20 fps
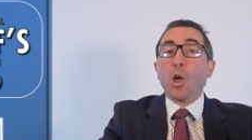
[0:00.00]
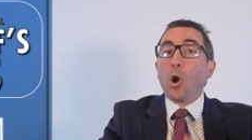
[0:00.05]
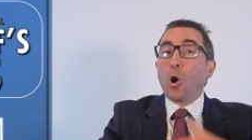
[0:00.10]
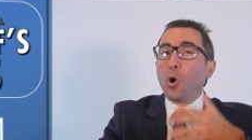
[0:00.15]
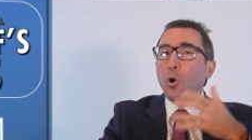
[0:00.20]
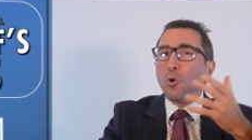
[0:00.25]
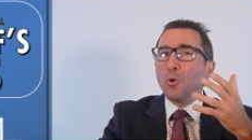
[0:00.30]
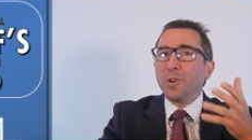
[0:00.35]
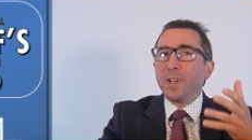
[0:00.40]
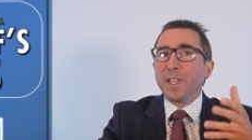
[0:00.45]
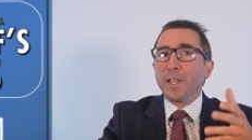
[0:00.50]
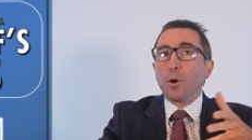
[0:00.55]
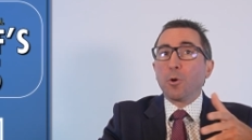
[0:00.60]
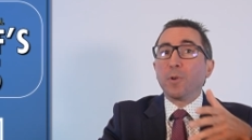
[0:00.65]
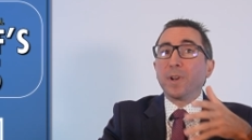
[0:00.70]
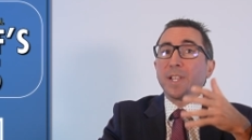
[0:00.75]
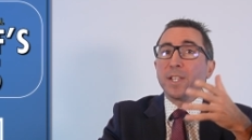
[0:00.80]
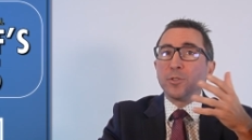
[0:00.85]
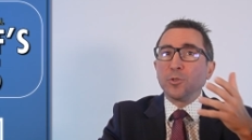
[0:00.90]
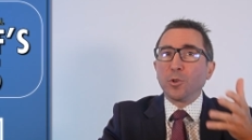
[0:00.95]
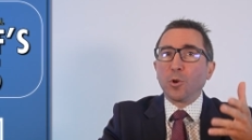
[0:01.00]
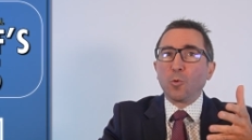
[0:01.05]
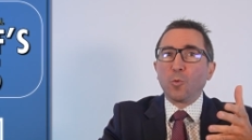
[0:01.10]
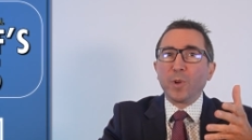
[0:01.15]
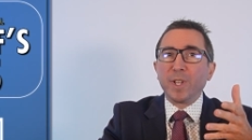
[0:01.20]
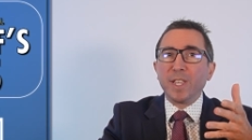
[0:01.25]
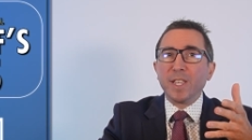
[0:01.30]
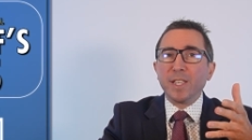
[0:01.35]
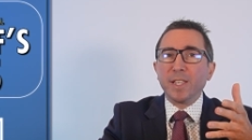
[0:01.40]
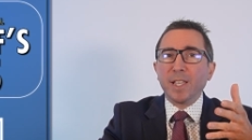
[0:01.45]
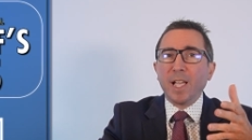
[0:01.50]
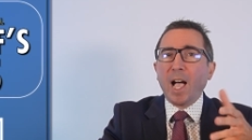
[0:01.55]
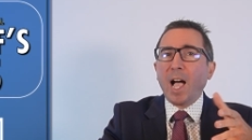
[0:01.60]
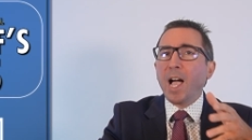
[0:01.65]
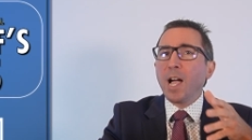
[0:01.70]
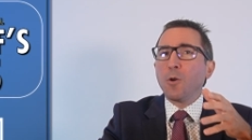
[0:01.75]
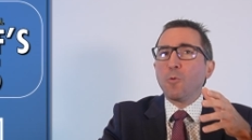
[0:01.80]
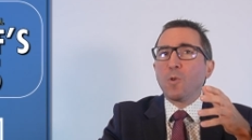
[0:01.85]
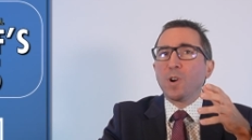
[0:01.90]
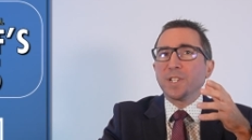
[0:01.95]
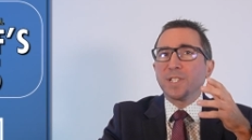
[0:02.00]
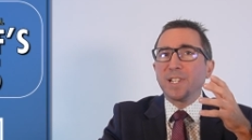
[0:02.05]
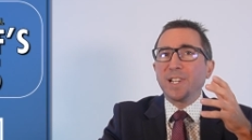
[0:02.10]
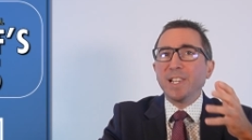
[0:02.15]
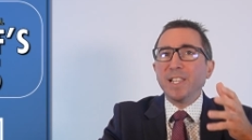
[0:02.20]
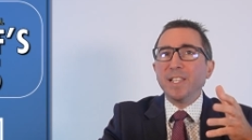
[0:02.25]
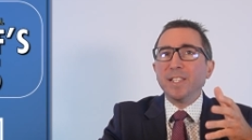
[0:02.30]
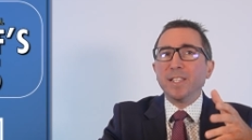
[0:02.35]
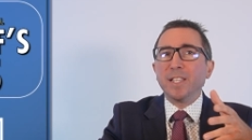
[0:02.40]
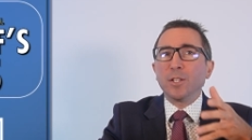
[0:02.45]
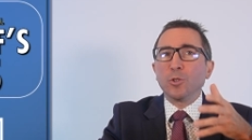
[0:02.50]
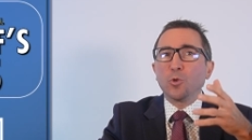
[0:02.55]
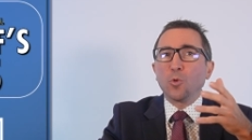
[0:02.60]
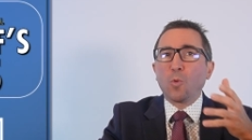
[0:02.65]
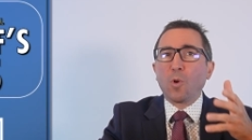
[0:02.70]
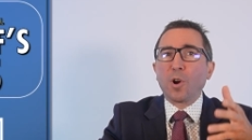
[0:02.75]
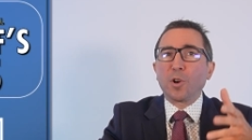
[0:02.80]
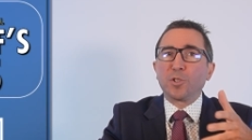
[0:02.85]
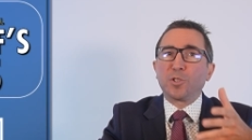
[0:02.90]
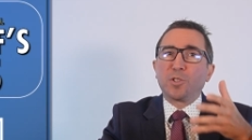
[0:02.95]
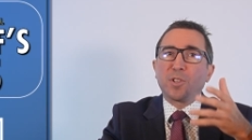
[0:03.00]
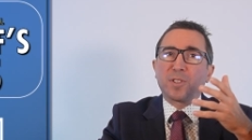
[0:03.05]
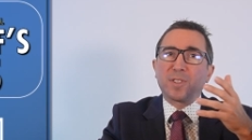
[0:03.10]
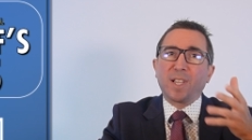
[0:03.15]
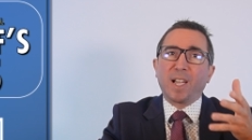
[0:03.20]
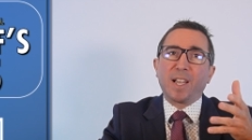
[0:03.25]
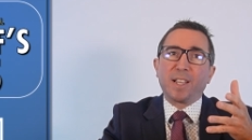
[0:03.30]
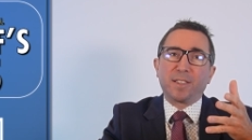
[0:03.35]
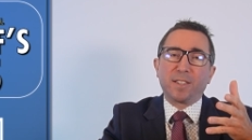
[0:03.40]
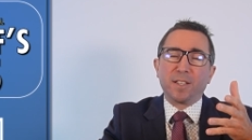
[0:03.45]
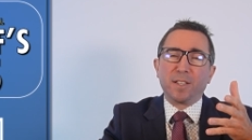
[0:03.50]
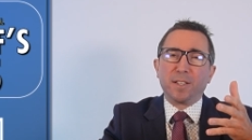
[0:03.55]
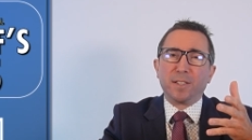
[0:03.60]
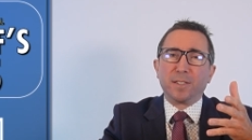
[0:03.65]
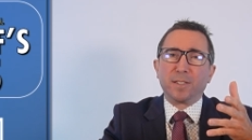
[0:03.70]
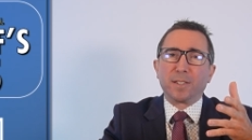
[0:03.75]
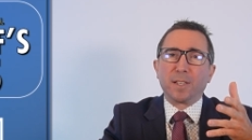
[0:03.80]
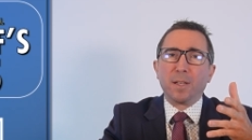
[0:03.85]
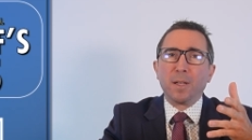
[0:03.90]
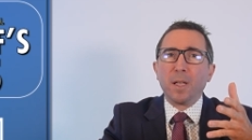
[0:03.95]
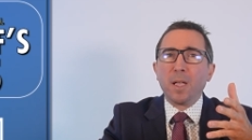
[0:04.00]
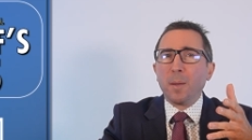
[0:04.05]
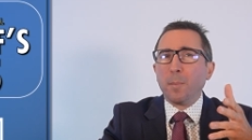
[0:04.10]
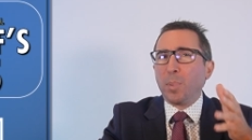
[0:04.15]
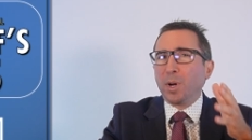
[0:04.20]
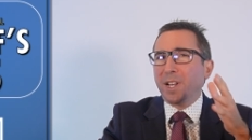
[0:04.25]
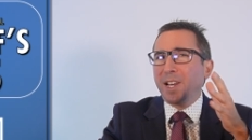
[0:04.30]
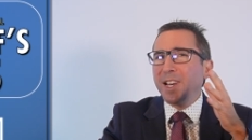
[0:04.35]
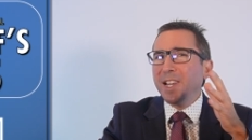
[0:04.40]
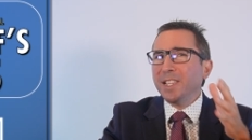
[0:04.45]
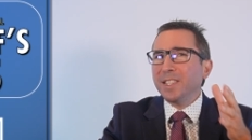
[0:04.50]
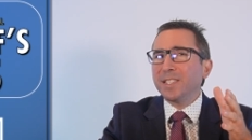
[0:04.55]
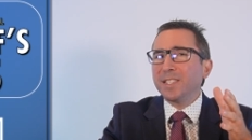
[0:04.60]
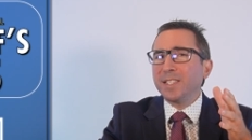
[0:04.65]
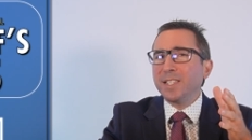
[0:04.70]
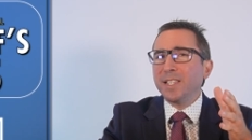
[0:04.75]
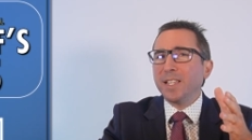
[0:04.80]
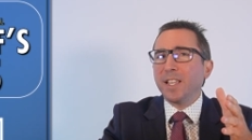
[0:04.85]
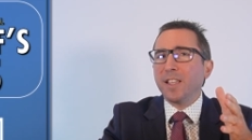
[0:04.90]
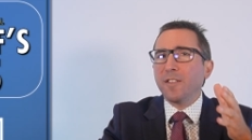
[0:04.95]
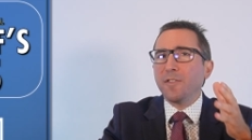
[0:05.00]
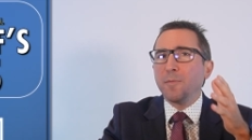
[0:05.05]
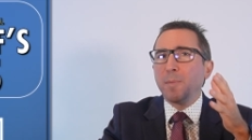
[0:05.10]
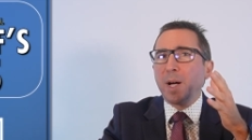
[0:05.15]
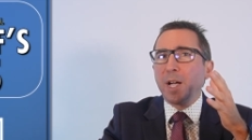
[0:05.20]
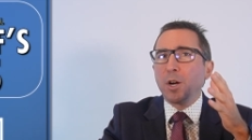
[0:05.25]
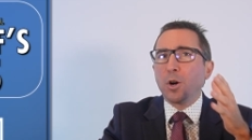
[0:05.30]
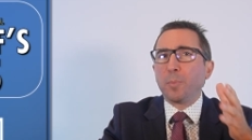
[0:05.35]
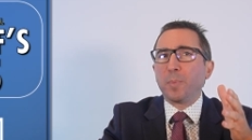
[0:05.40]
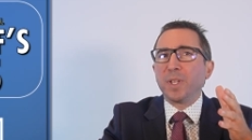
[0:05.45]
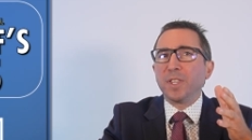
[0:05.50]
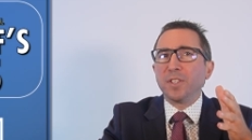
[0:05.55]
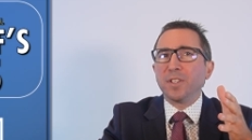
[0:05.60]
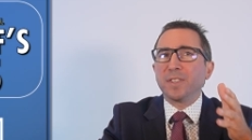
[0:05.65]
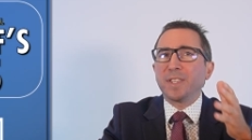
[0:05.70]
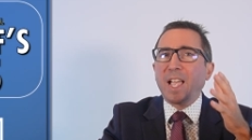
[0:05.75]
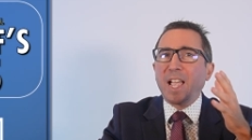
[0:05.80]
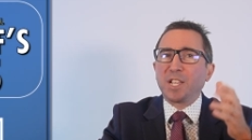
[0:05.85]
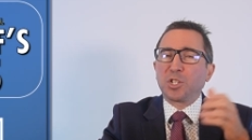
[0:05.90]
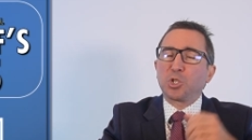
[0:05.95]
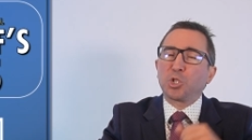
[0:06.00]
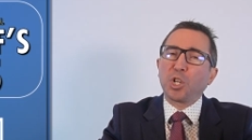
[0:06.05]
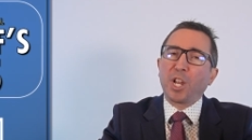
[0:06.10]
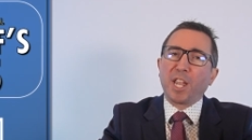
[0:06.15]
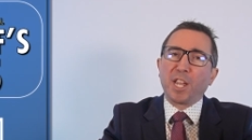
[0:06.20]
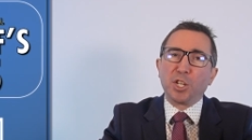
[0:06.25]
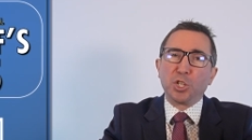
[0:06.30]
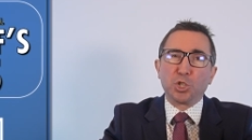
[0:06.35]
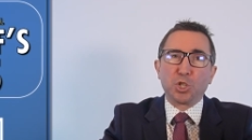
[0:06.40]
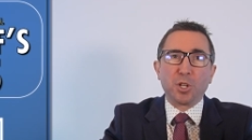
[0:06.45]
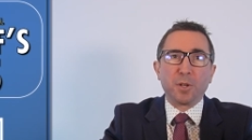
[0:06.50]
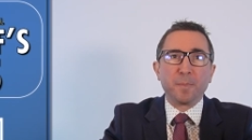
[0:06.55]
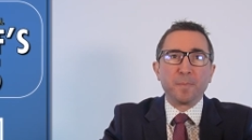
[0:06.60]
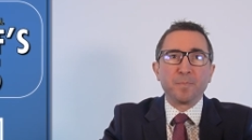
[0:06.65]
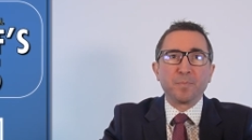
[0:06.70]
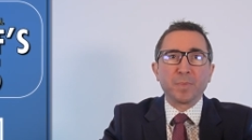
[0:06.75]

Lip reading: Earlier in the week, I was leaning towards the Titans, but let's see if my opinion has changed.